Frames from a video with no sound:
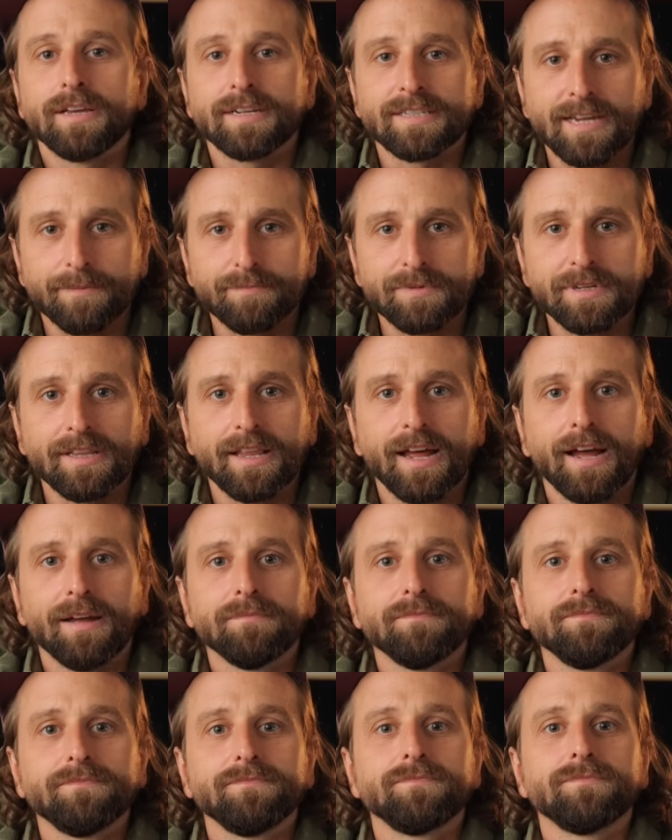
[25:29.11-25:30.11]
accepting that,
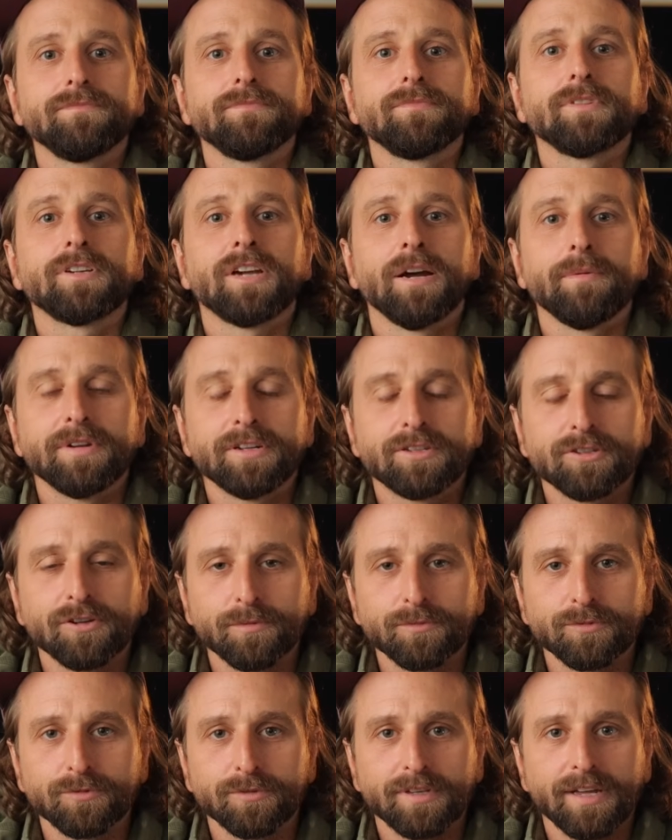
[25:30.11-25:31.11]
coming to
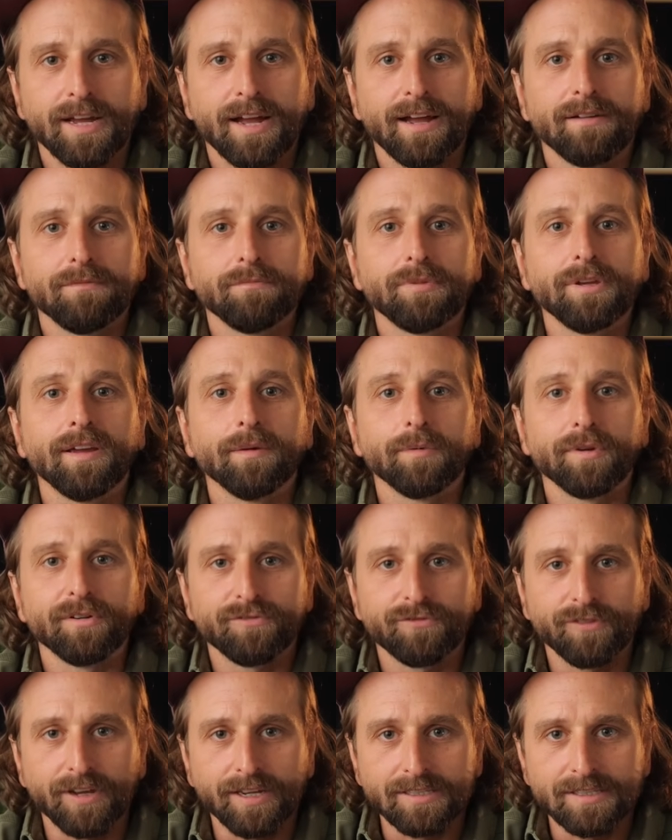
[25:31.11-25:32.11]
terms with that, being able to
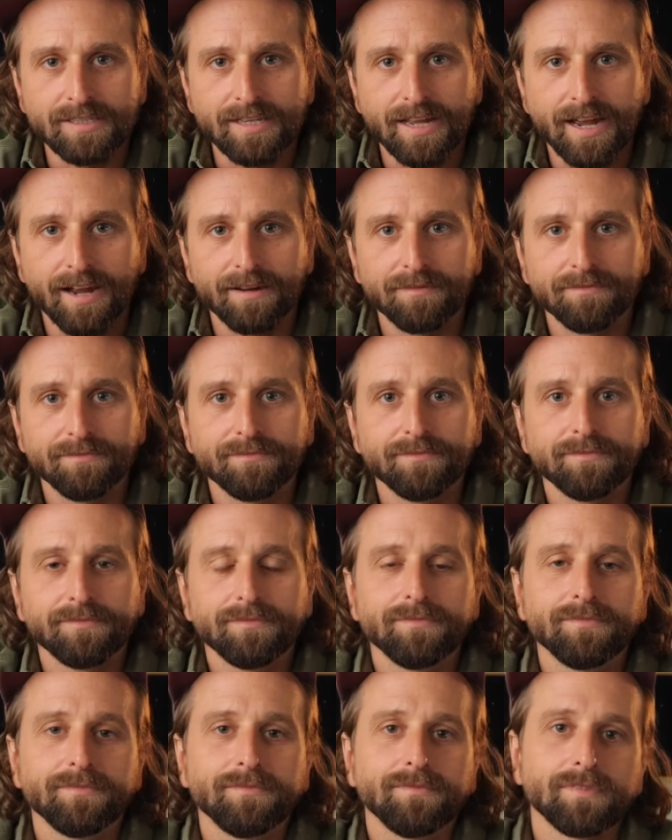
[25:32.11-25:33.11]
face that,
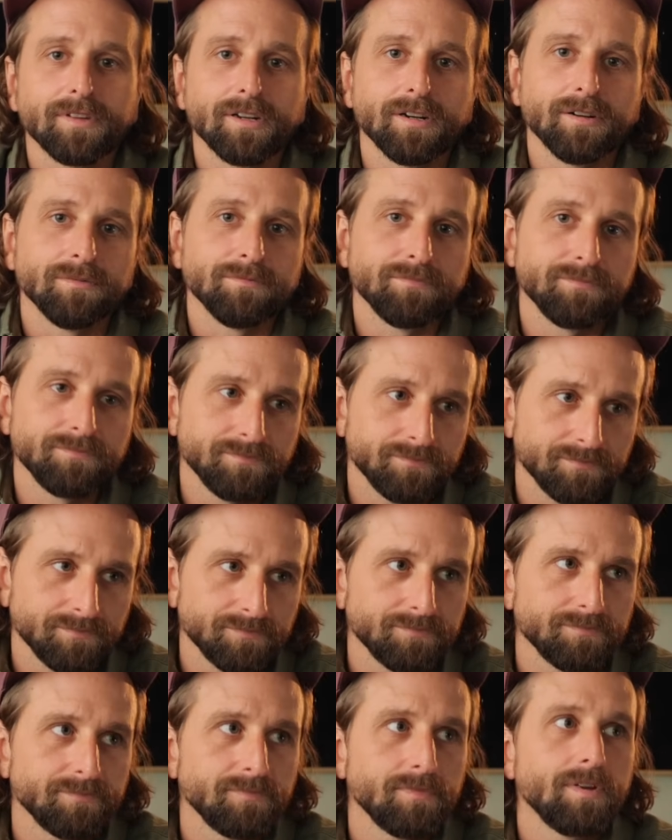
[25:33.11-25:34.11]

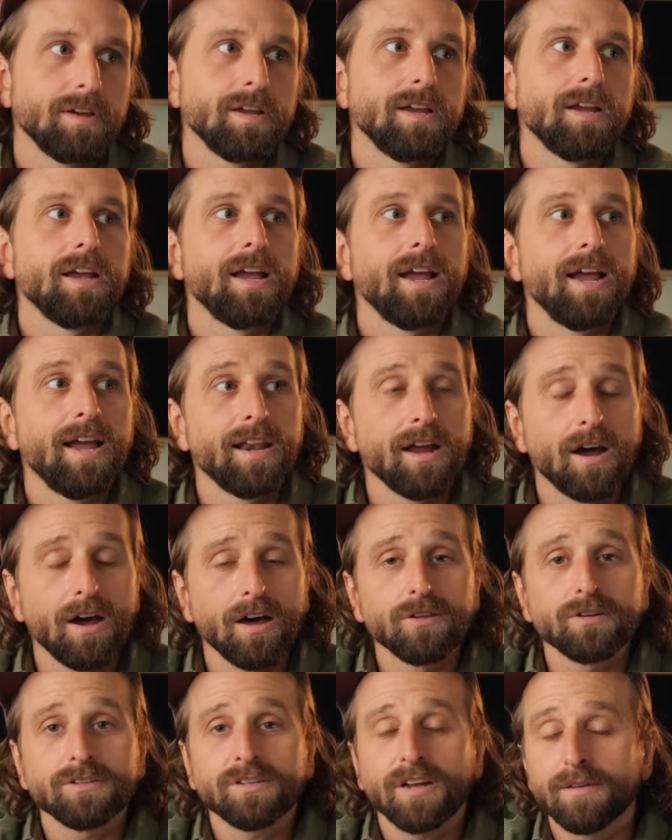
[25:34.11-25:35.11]
And
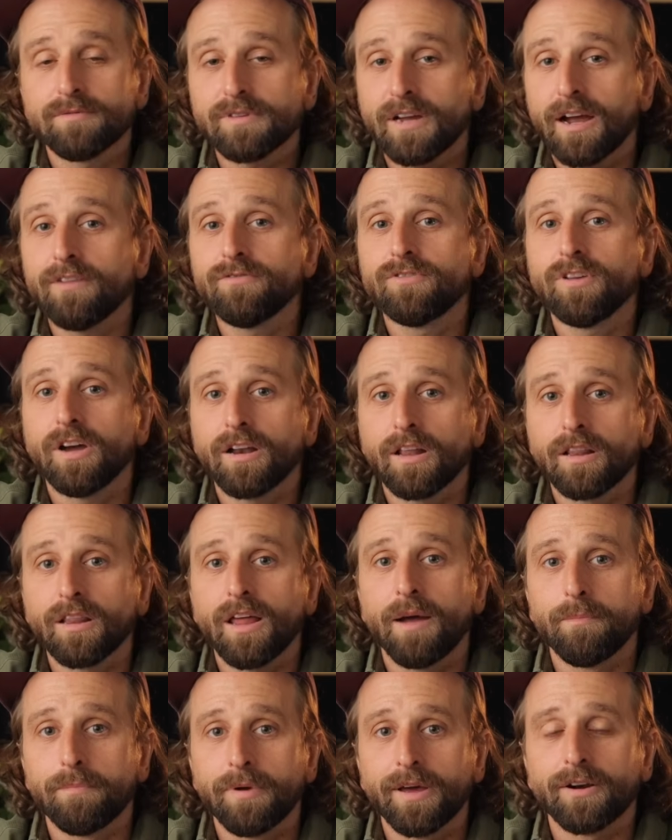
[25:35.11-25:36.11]
other times I've done a
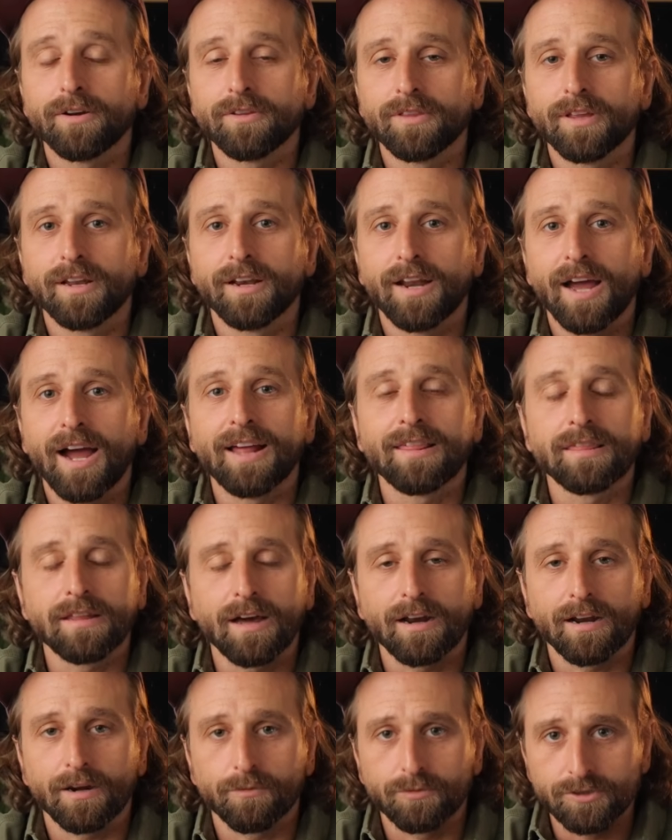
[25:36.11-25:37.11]
lot better than I
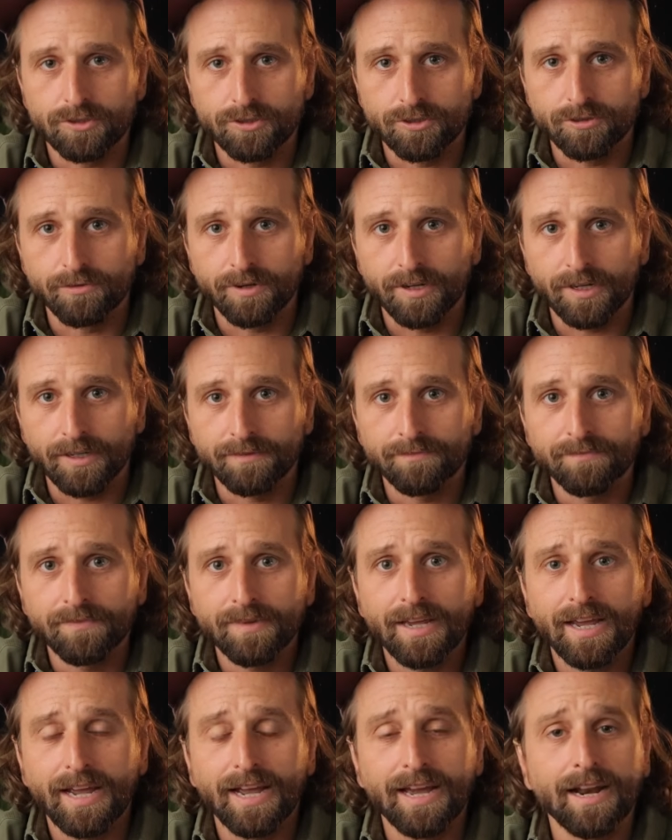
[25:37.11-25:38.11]
thought I was doing.
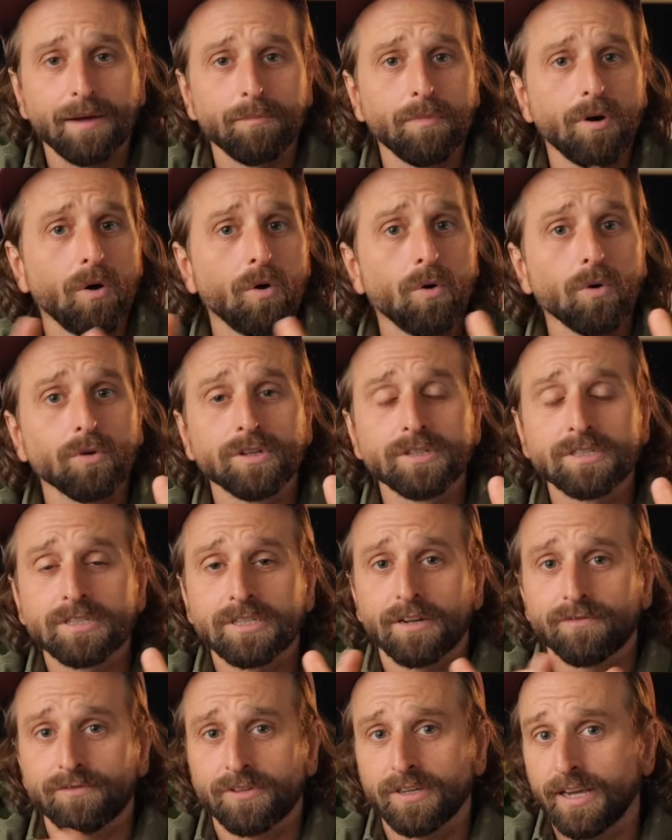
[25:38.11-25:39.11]
And I'm holding
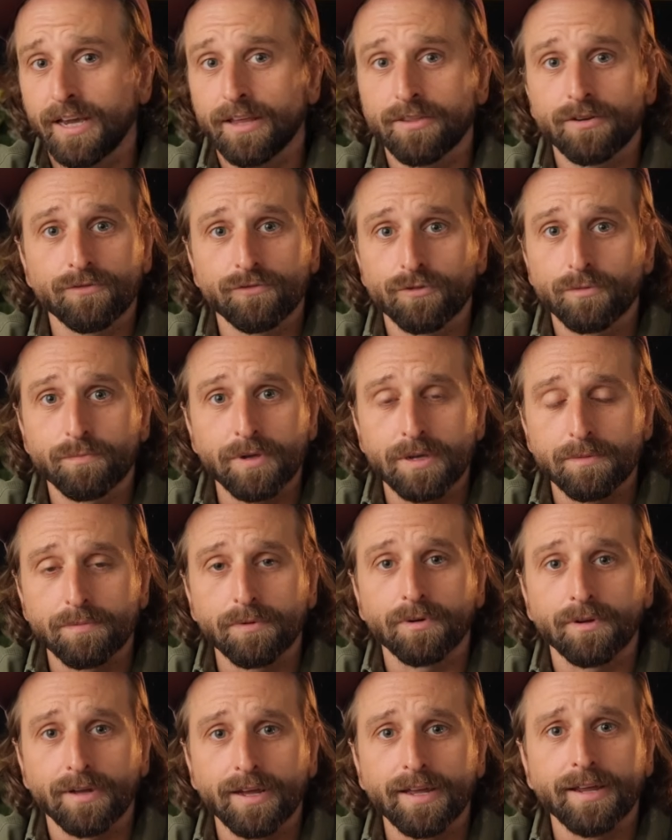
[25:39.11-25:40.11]
stuff together for
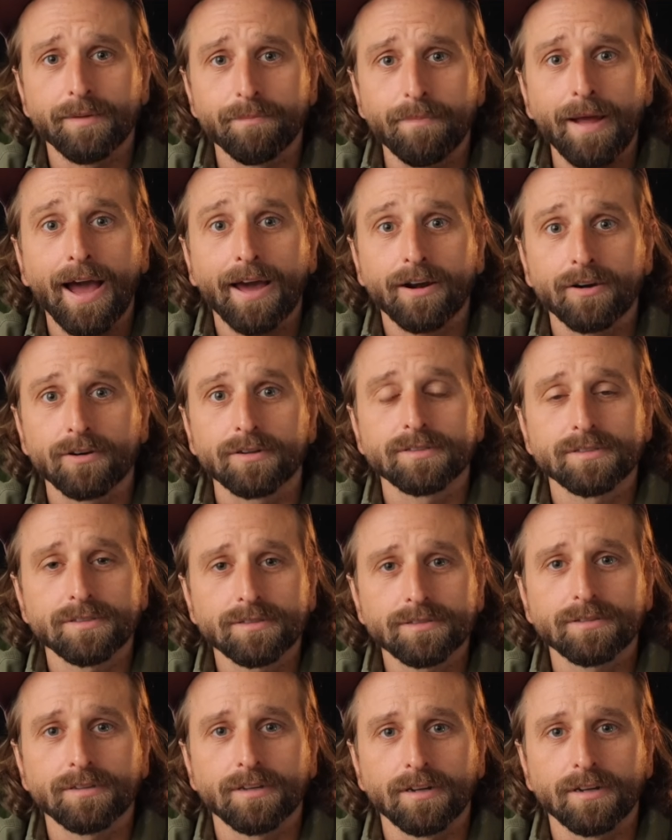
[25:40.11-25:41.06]
people, and it matters,